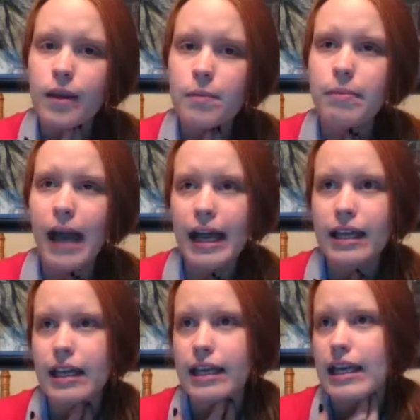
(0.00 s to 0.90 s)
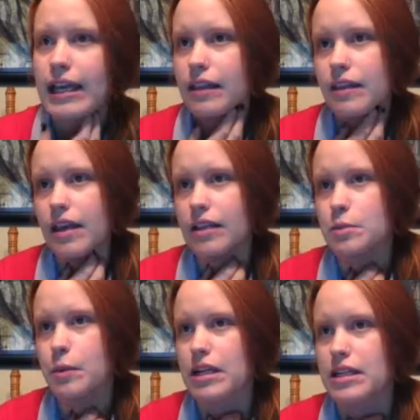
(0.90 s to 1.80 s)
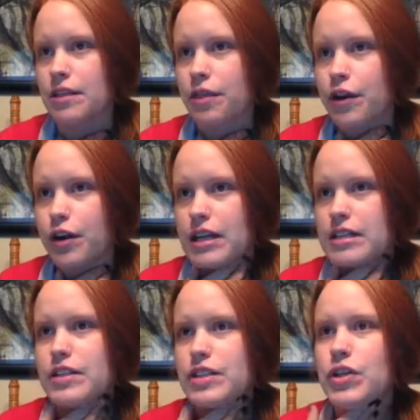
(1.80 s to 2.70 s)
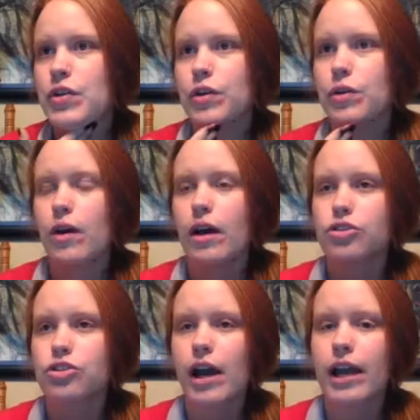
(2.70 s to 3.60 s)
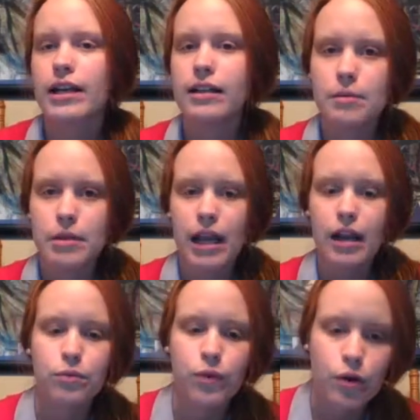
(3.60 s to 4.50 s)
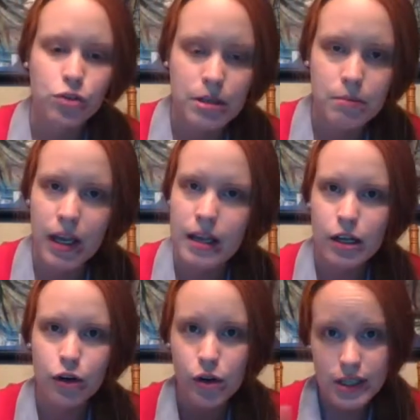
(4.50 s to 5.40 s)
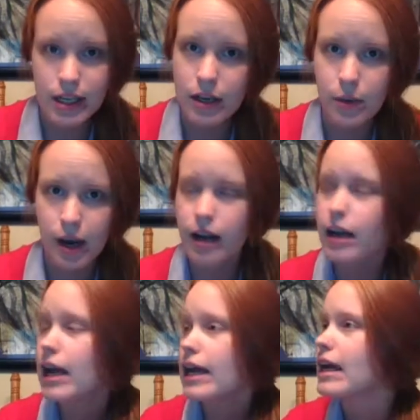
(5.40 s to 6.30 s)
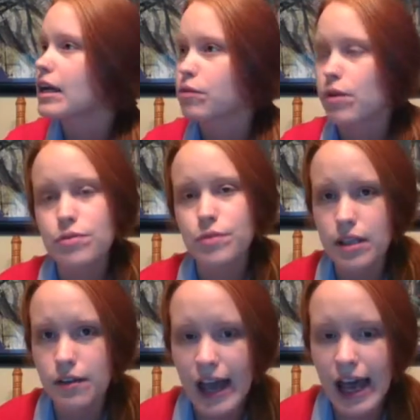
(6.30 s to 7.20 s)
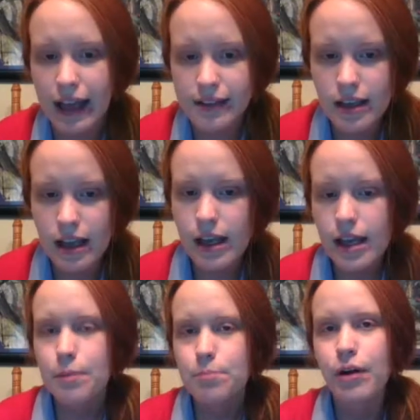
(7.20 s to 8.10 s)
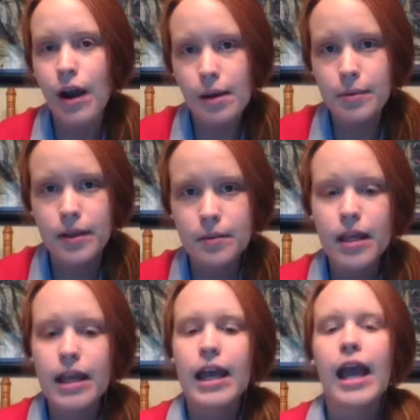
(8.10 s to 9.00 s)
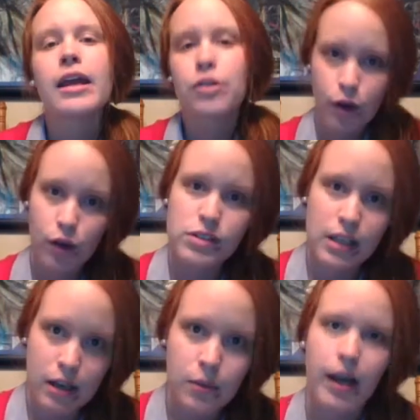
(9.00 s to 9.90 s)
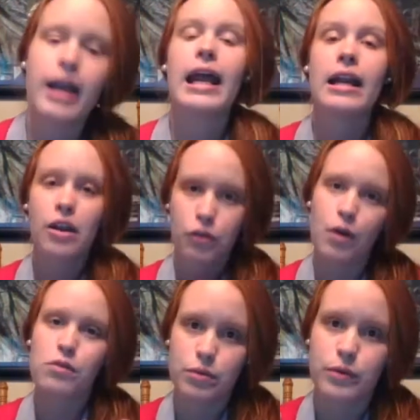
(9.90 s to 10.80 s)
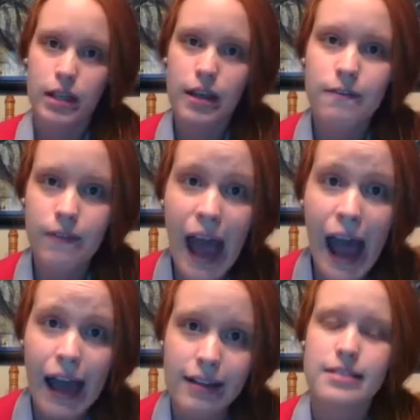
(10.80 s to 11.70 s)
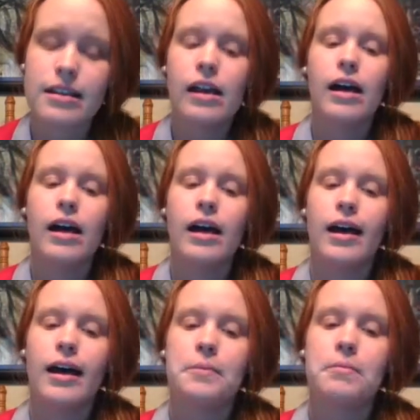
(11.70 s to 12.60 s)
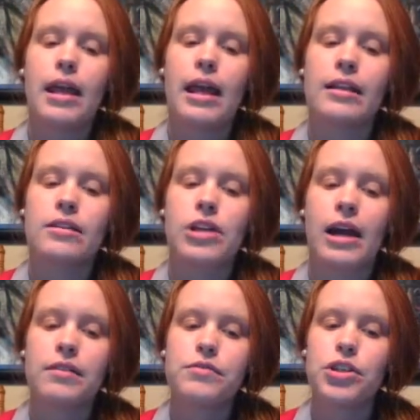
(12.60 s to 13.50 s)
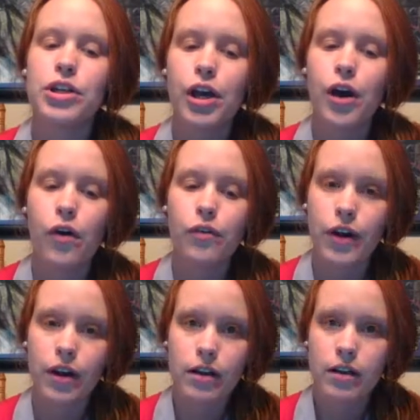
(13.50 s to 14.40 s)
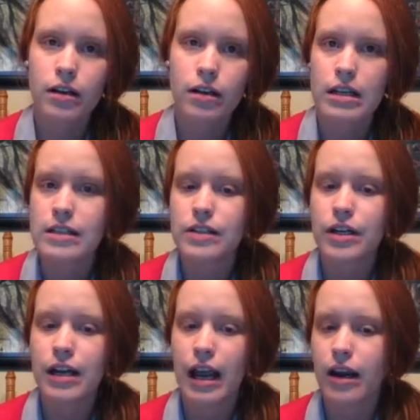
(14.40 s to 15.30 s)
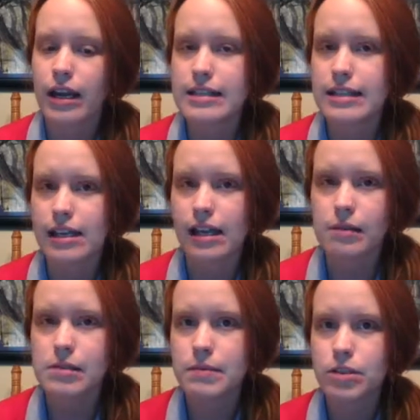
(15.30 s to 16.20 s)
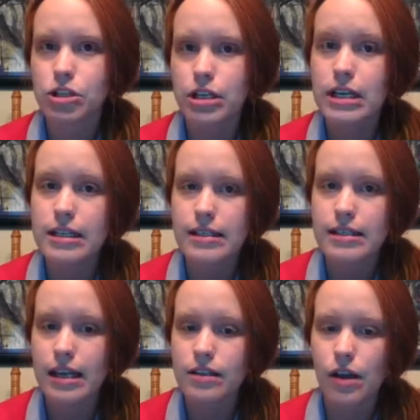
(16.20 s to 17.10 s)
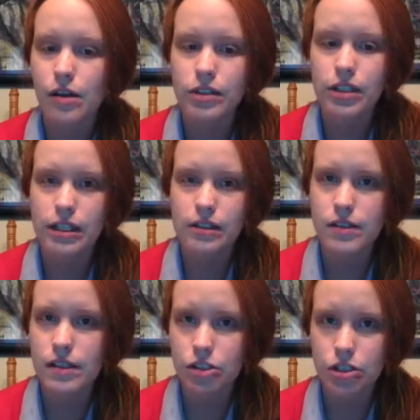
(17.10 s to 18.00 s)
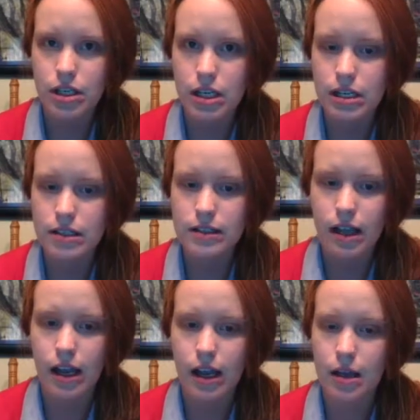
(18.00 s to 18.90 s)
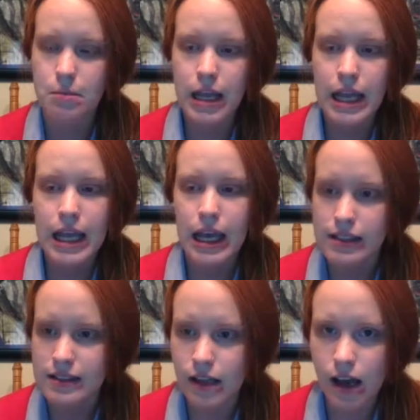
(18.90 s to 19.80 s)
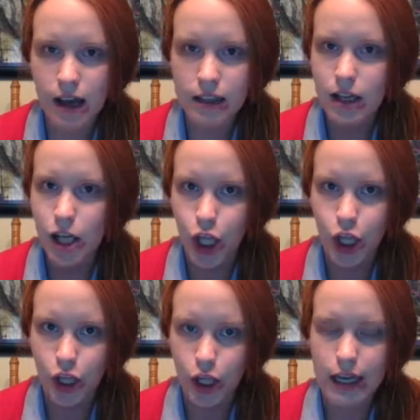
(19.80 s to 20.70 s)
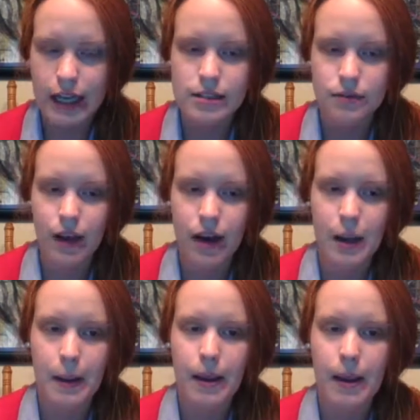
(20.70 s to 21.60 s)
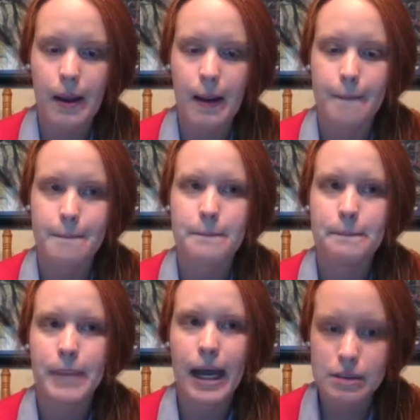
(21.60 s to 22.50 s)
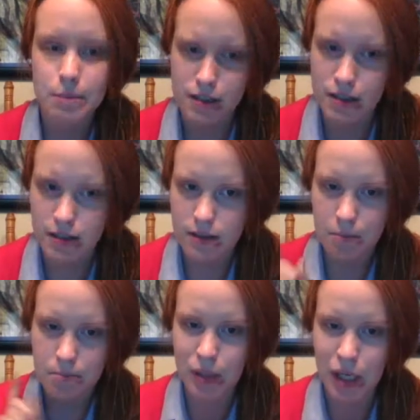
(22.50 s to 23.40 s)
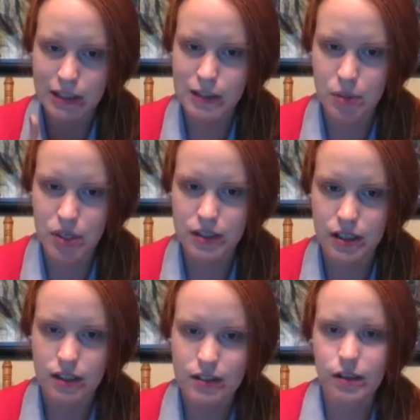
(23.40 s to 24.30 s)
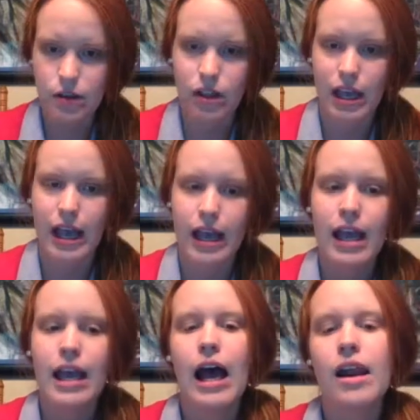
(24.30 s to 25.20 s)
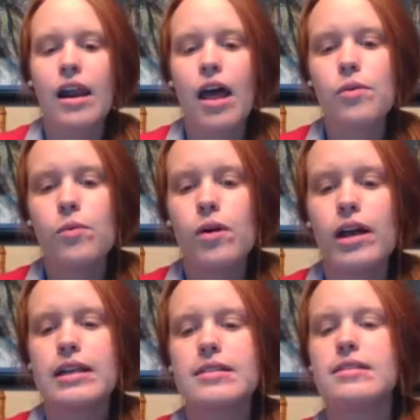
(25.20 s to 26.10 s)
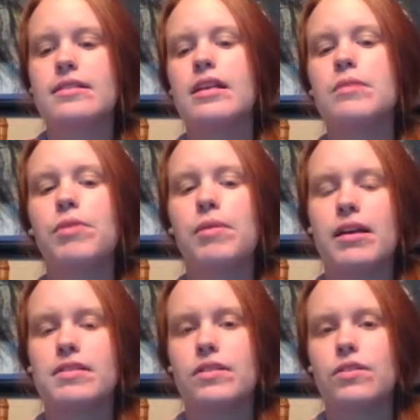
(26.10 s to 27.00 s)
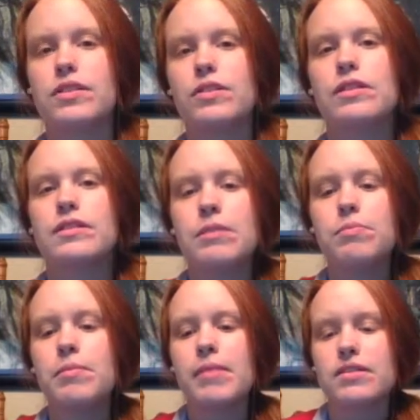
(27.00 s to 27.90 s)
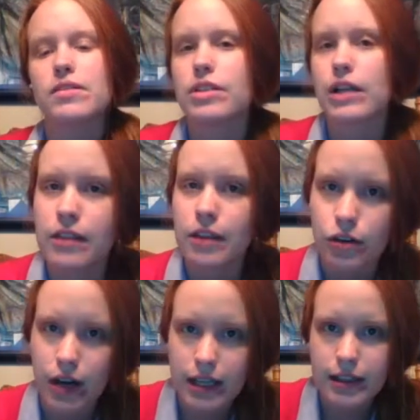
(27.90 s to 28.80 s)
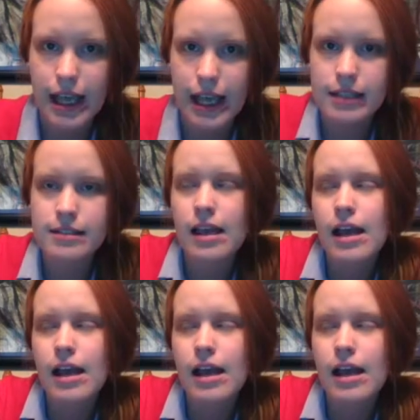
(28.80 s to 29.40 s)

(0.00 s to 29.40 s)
back like in the 20s and 30s to try and eliminate erosion because it grows anywhere. It grows really fast. Problem, it grows anywhere and it grows really fast. It kind of took over in certain areas. It climbs up the trees, it takes over, kills the trees. It's not good. It's a very bad species. Bad species. Okay. Another one is the zebra mussels. So the zebra mussels are in the Great Lakes.